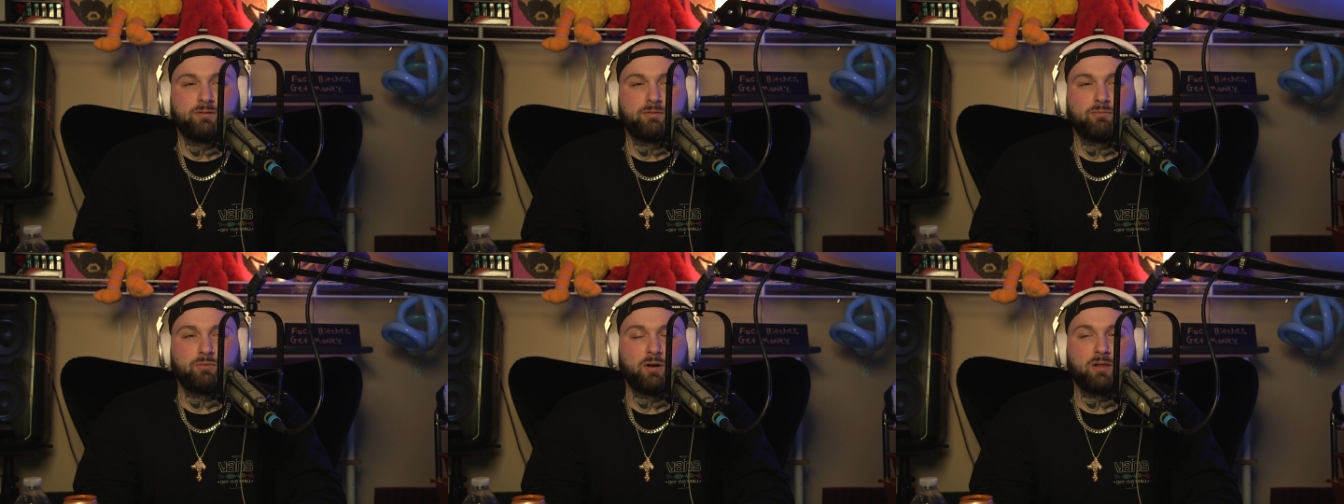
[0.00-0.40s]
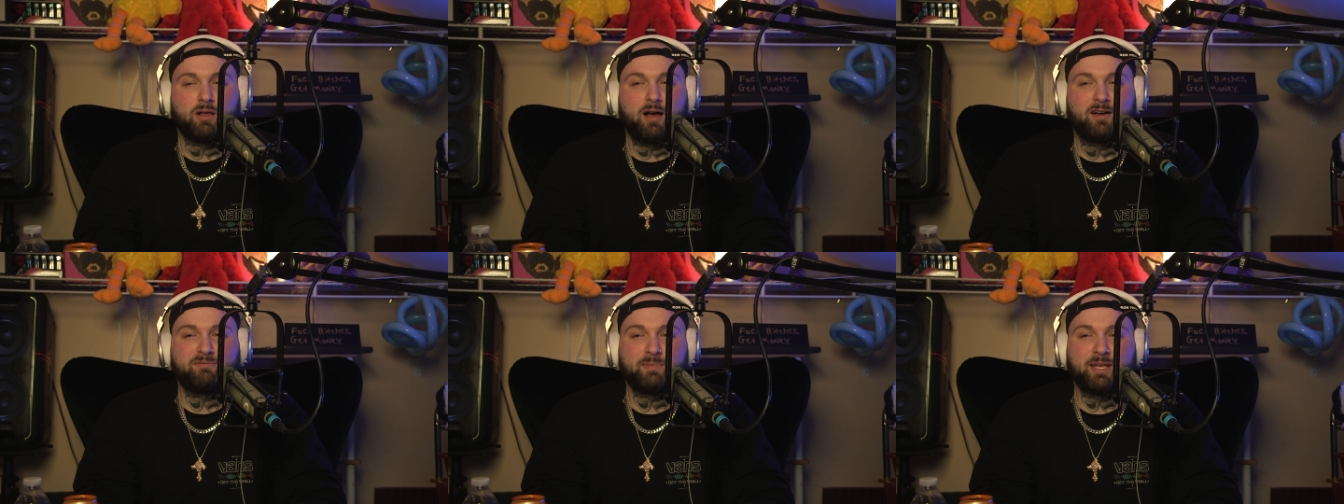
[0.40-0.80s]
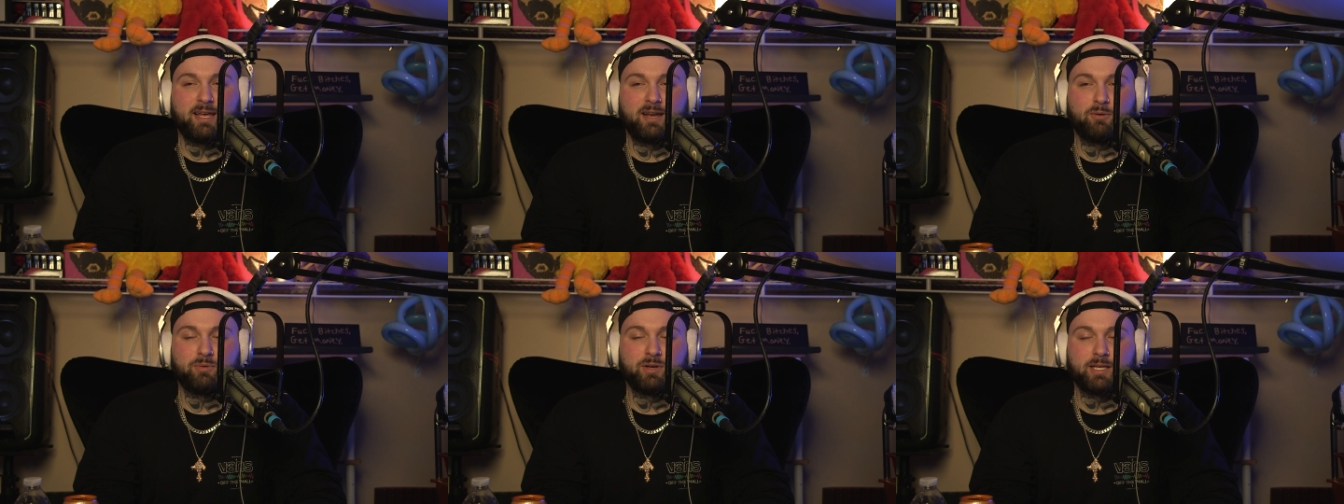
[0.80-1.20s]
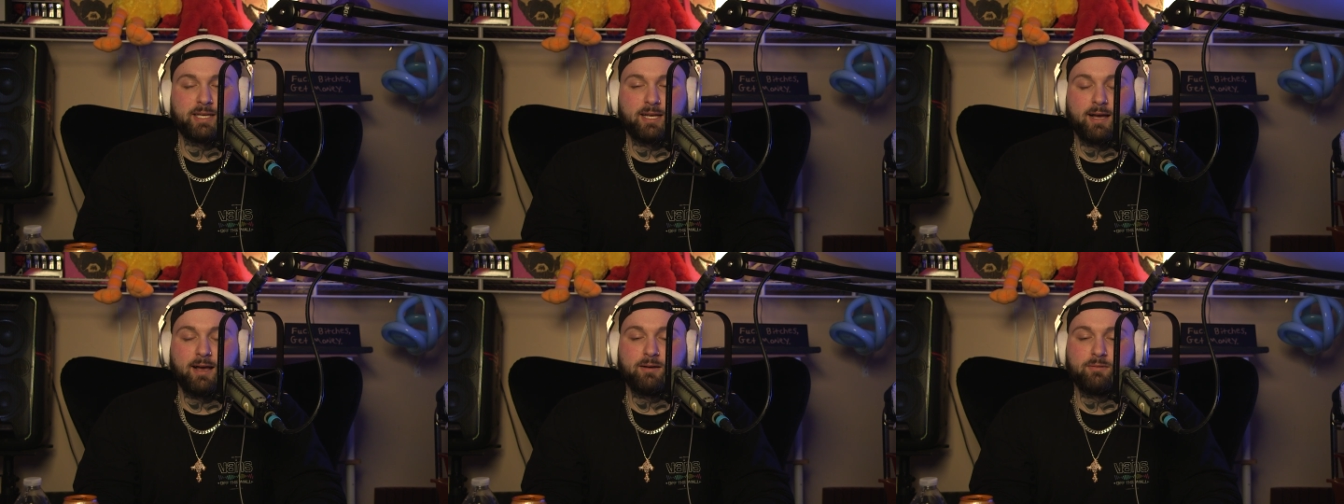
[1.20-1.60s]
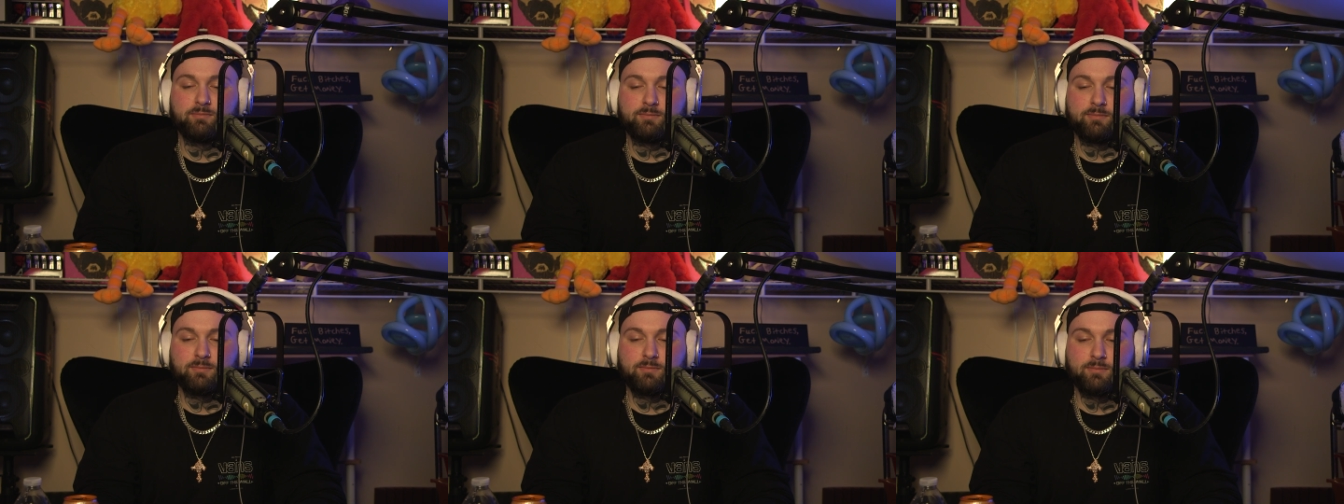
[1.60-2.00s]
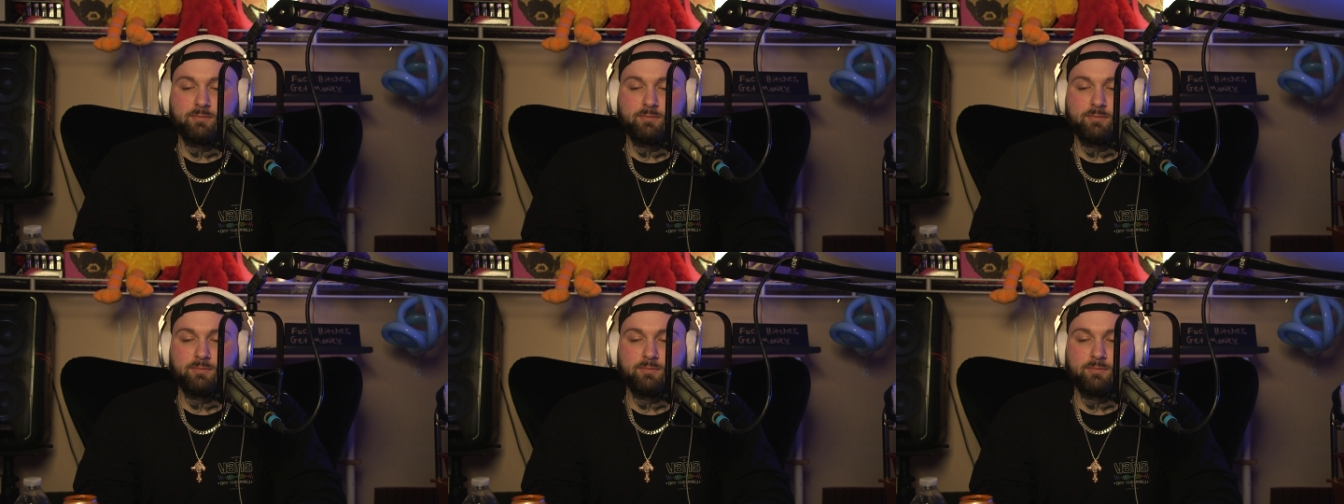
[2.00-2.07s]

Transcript: roll off me. I don't really, um,